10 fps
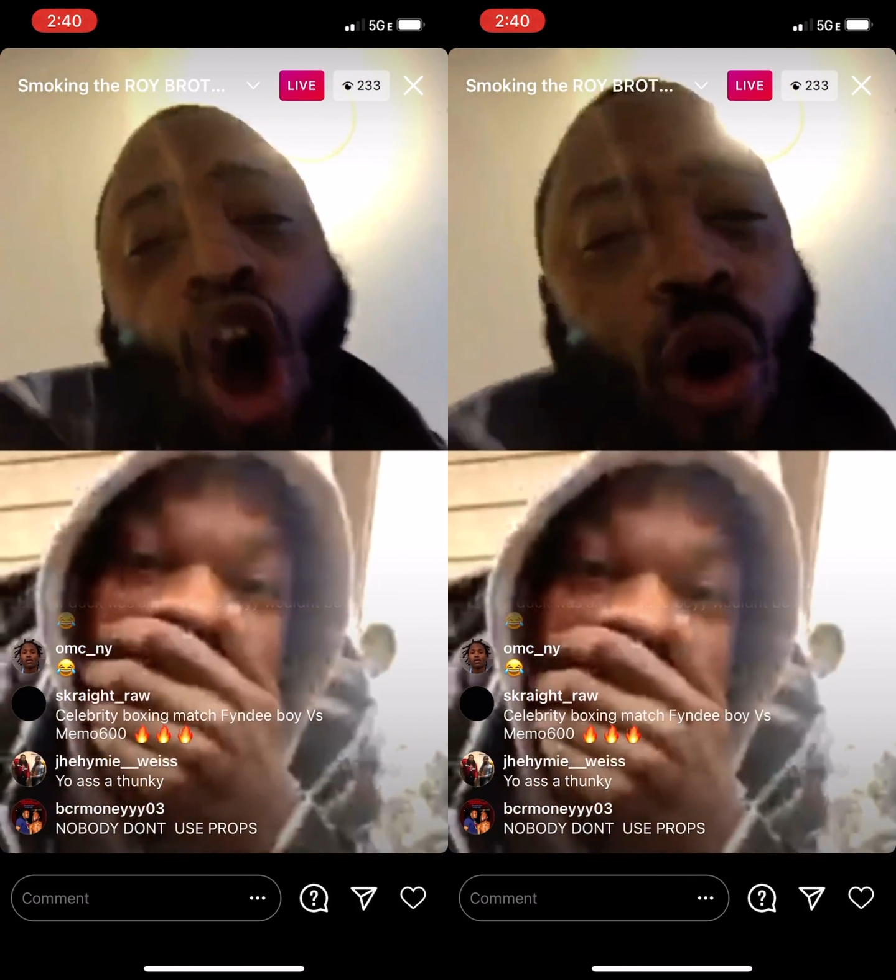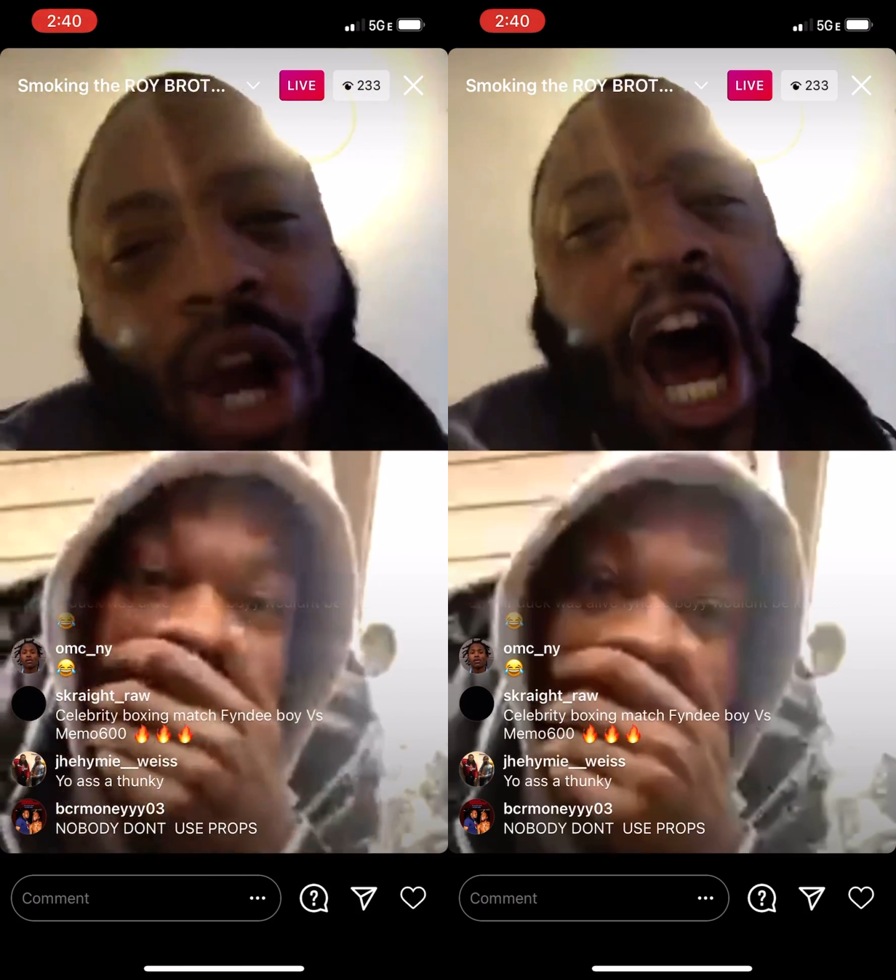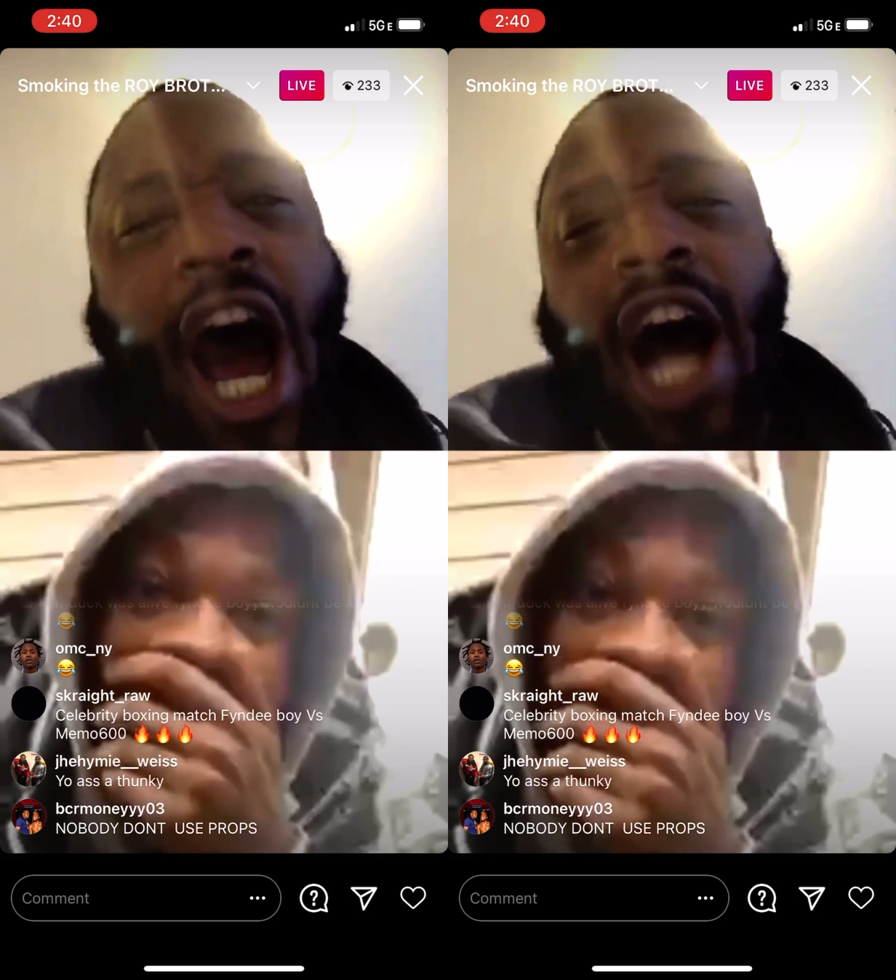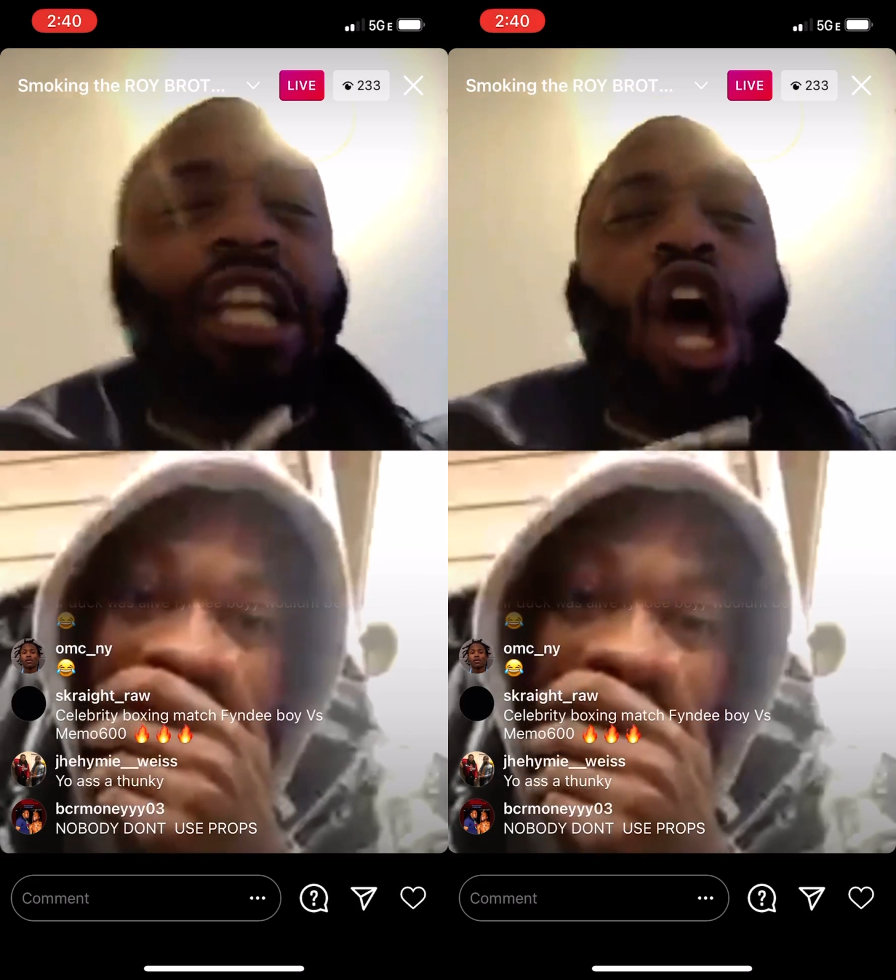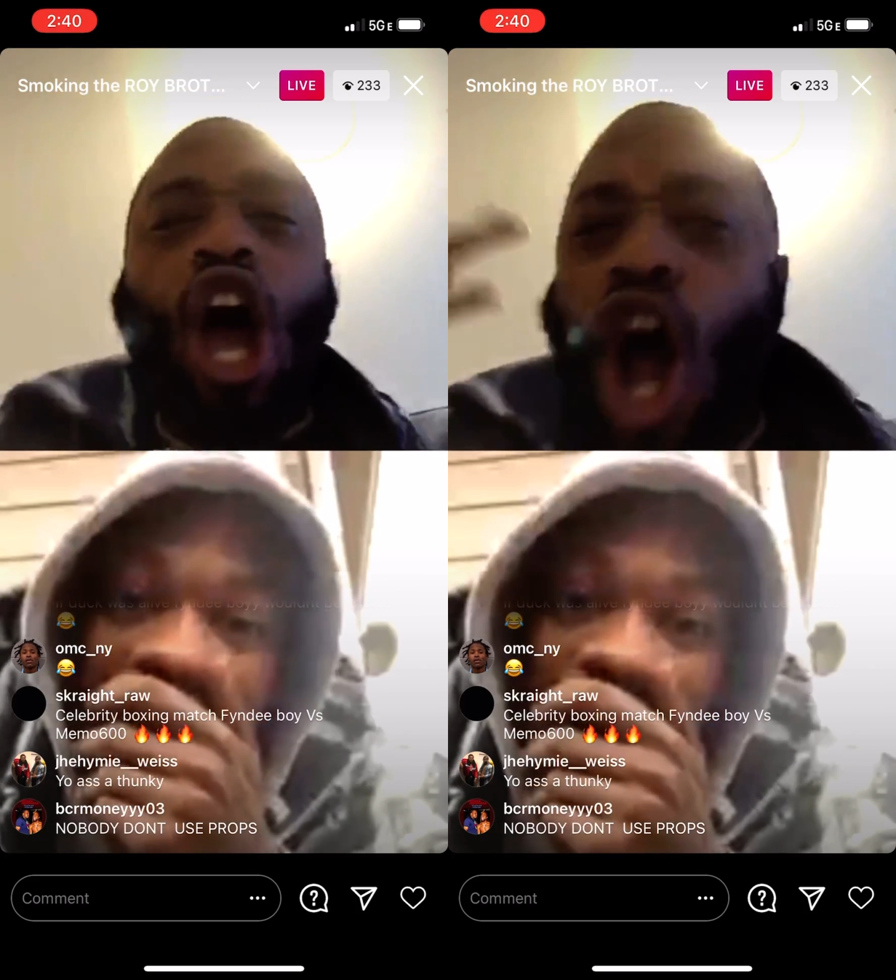cars,
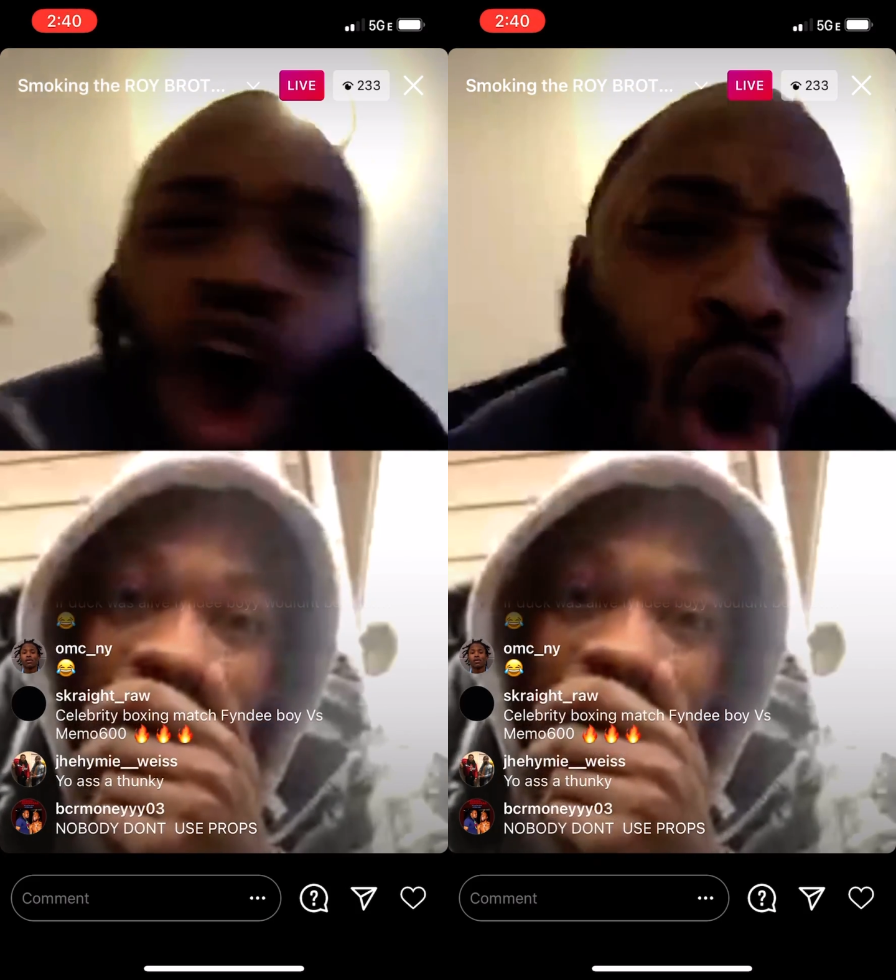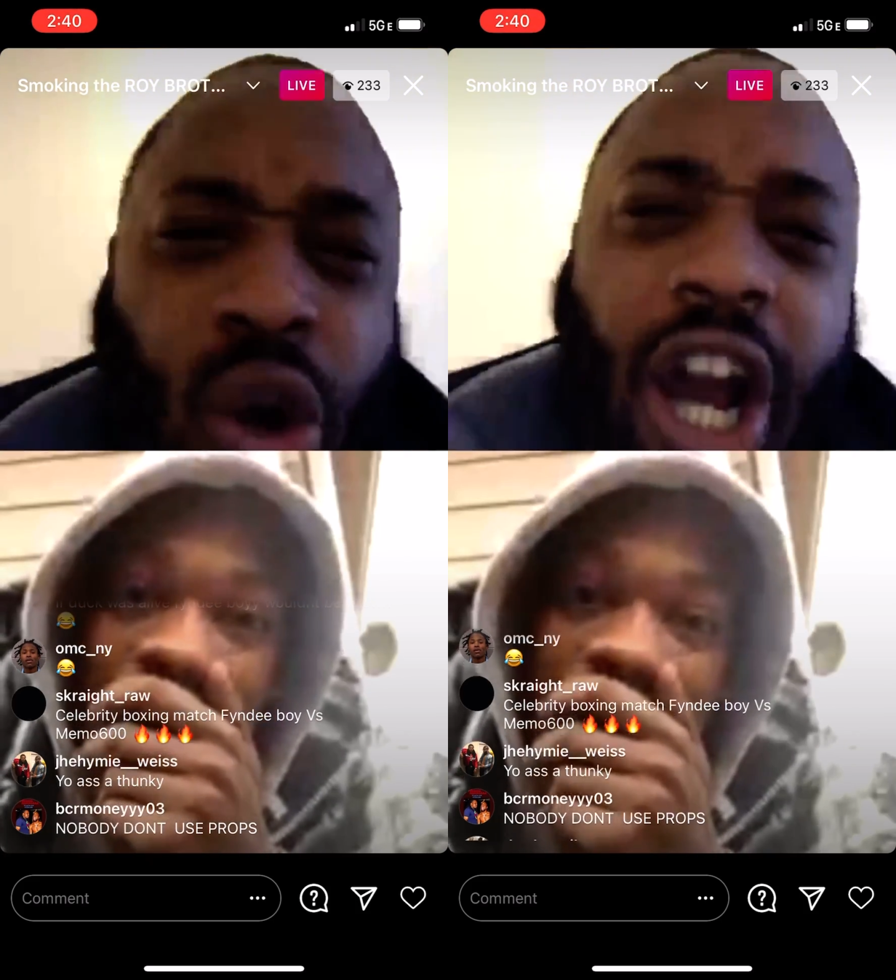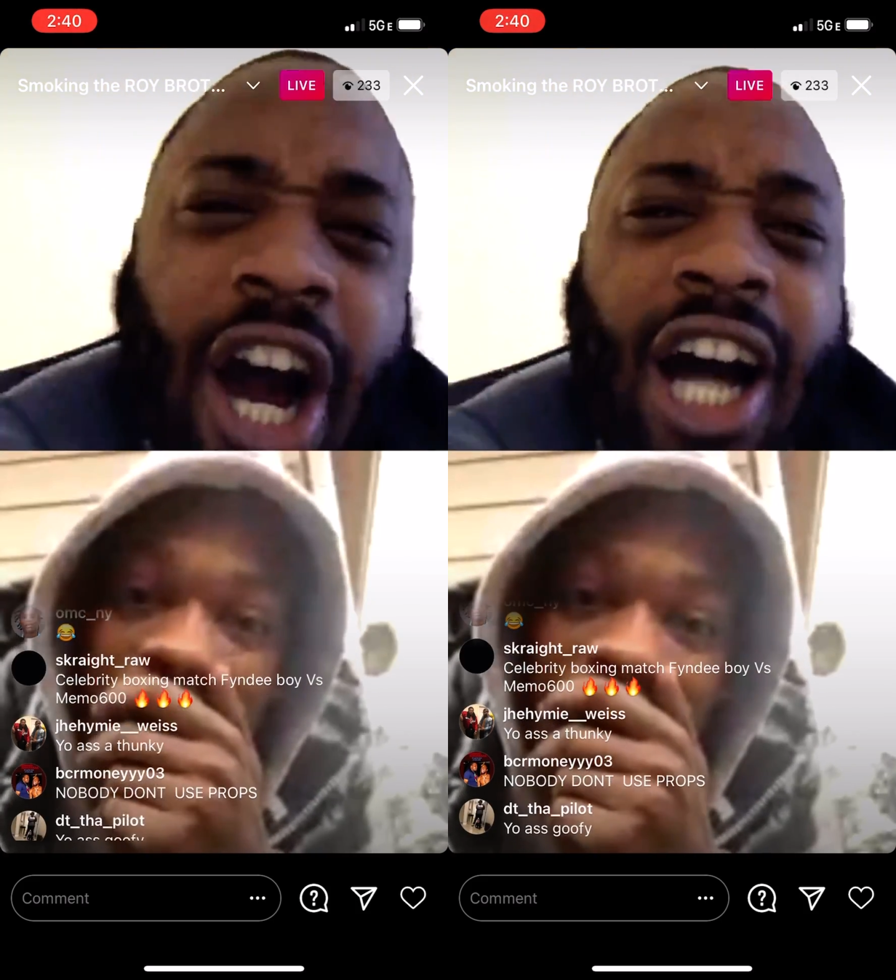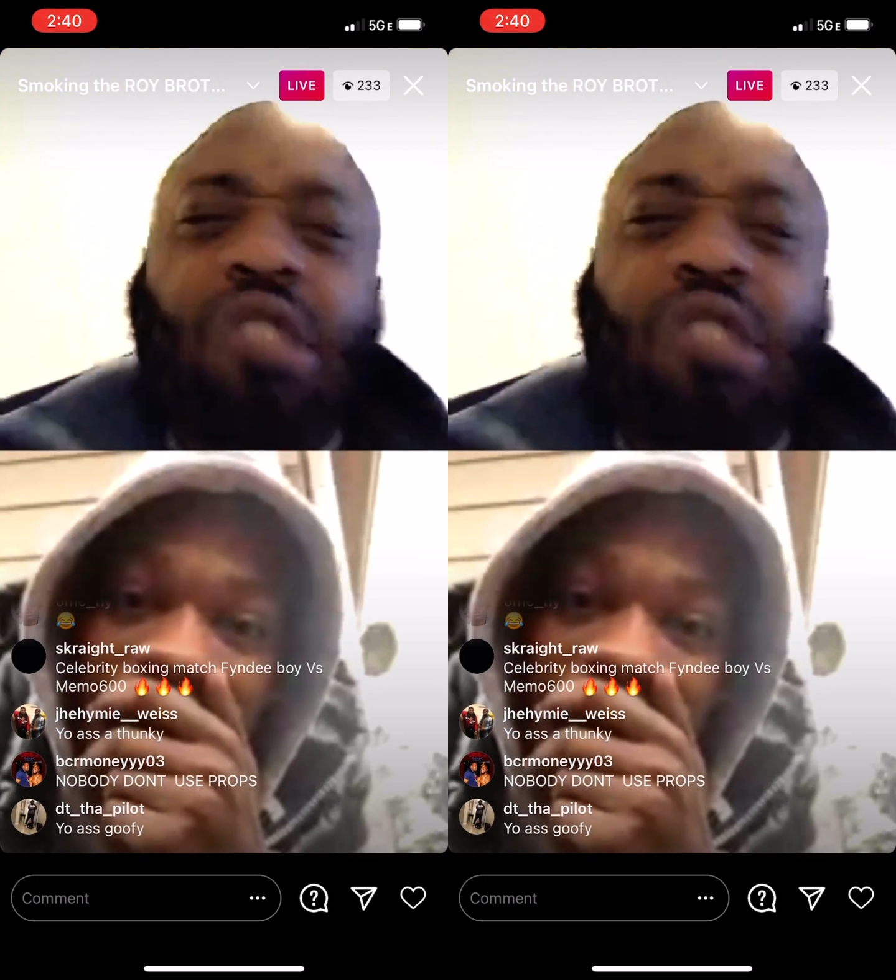own guns.